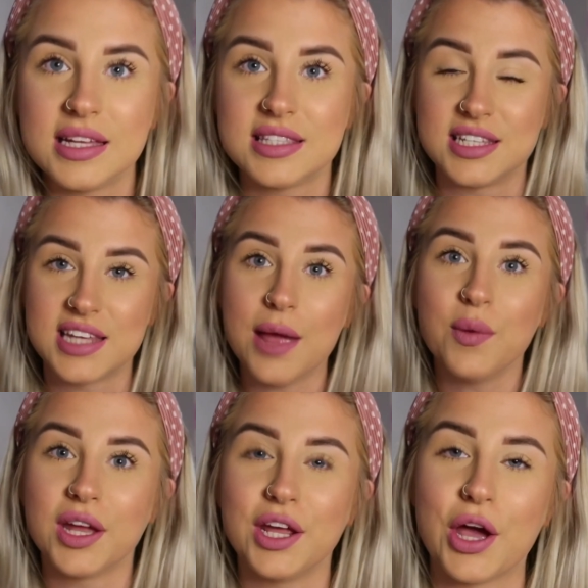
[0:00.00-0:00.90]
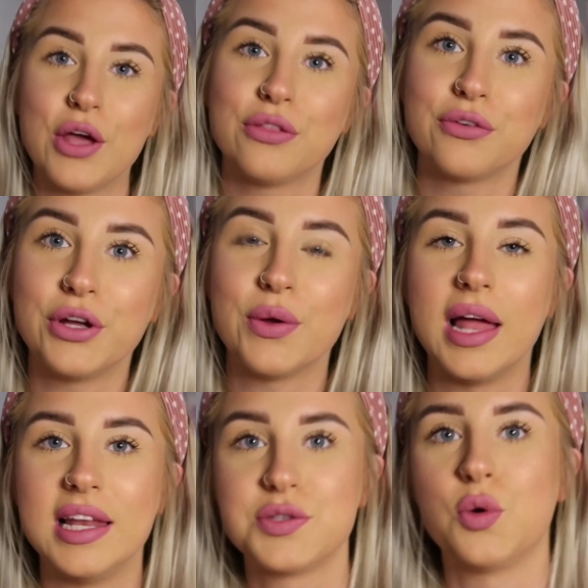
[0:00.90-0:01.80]
Today we're going to go through a
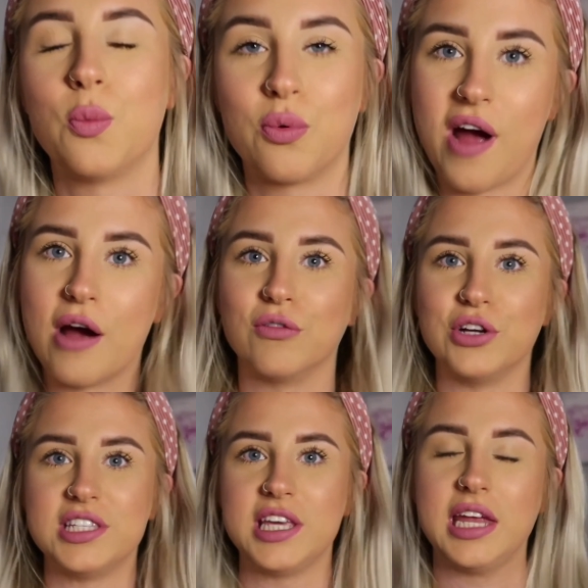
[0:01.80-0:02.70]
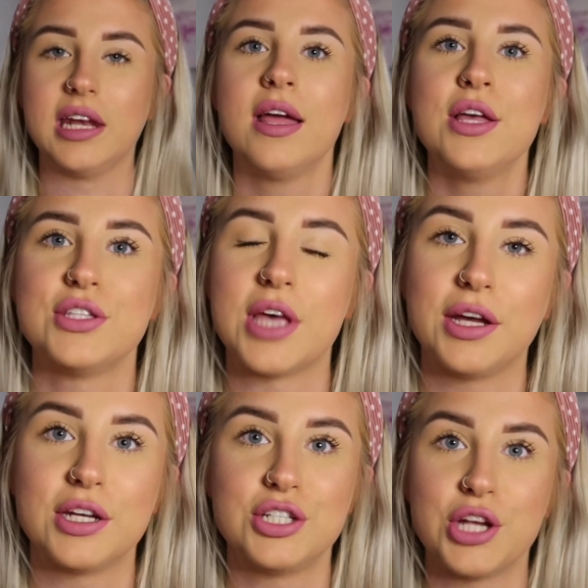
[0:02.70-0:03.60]
little brow routine. So I'm
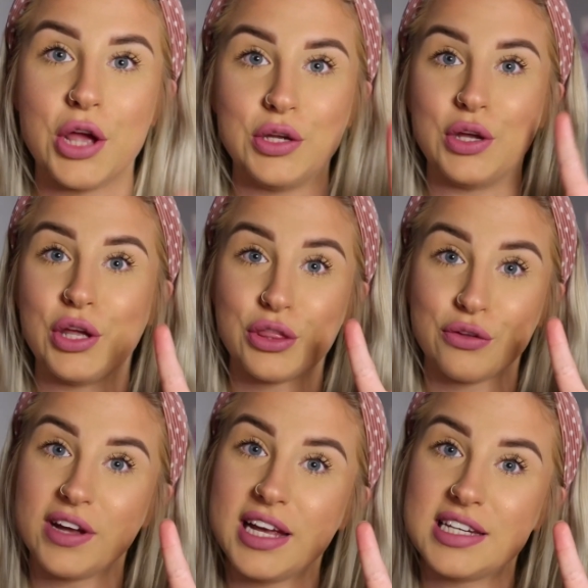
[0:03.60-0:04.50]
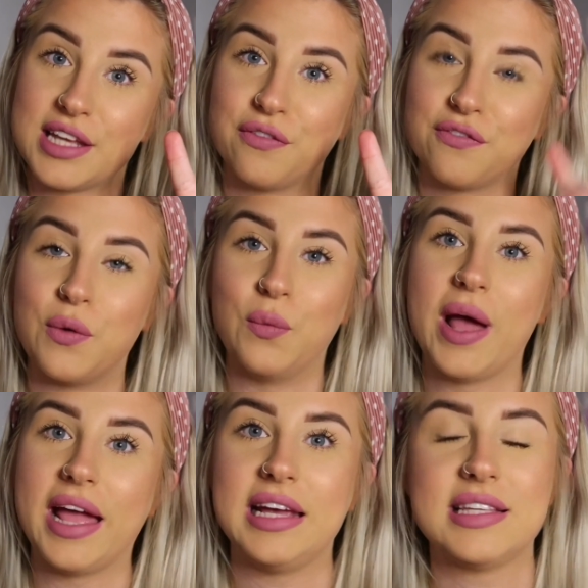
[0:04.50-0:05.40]
going to show you 3 different
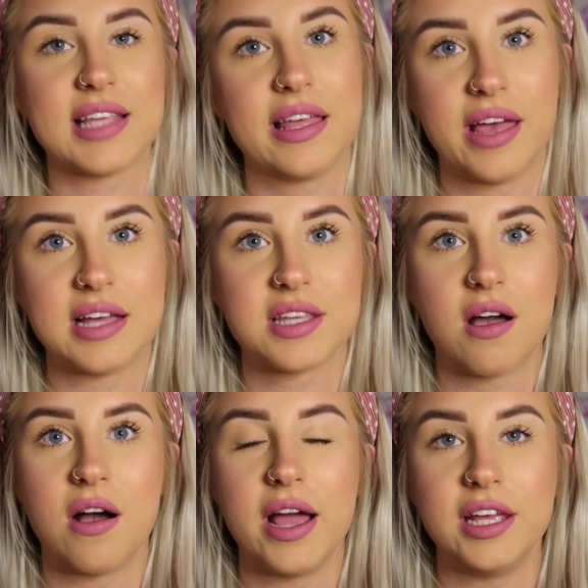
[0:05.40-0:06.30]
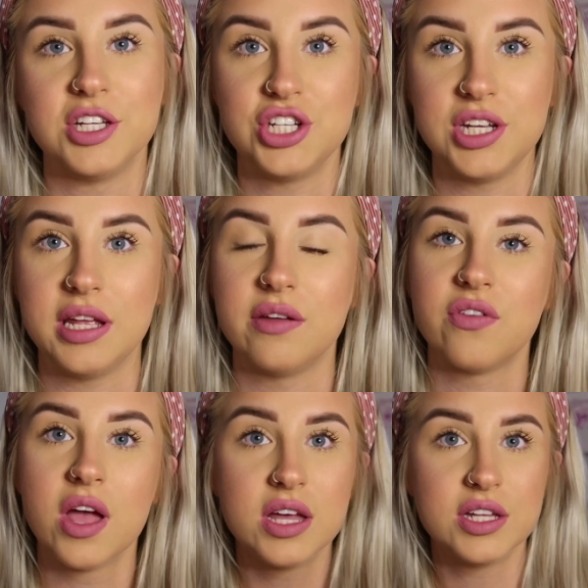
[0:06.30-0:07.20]
ways that I achieve
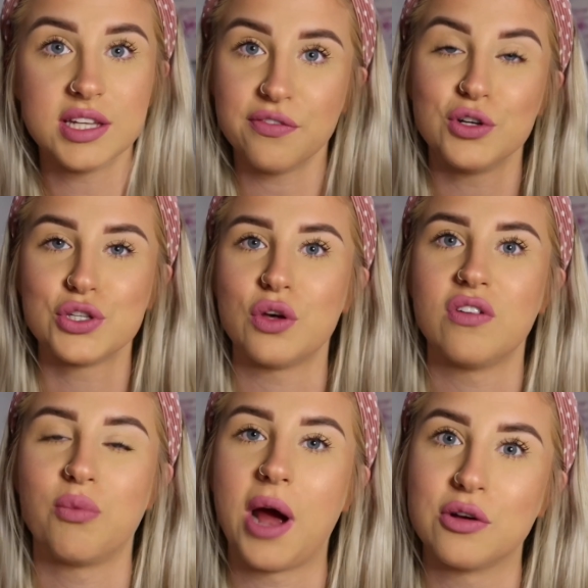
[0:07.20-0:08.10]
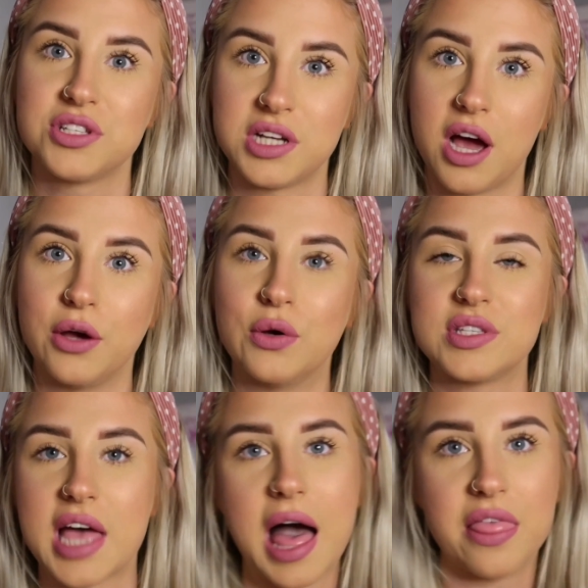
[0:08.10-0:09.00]
different sort of brow styles
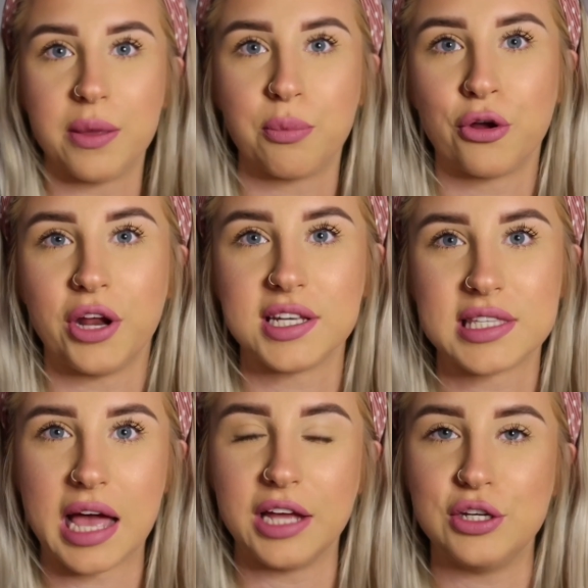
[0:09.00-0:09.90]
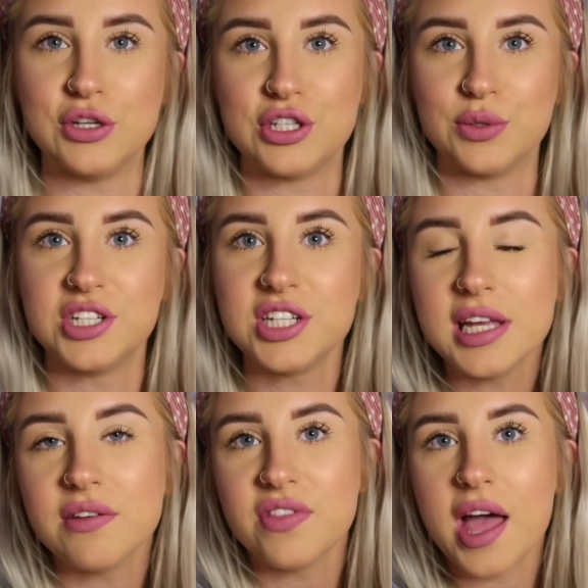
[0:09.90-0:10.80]
and the products that I use to
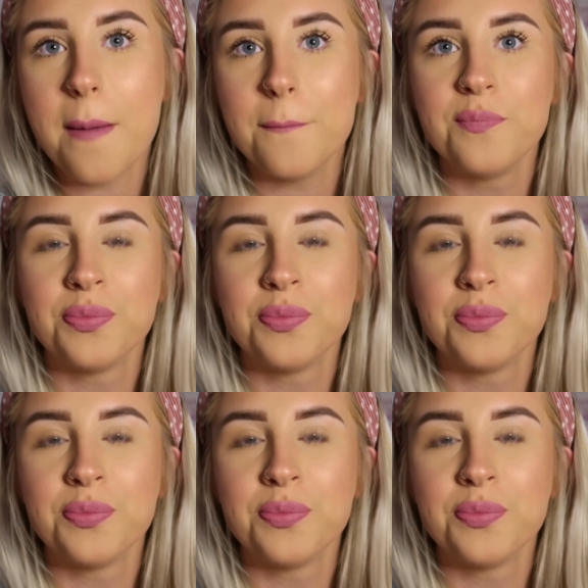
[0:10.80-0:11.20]
achieve them.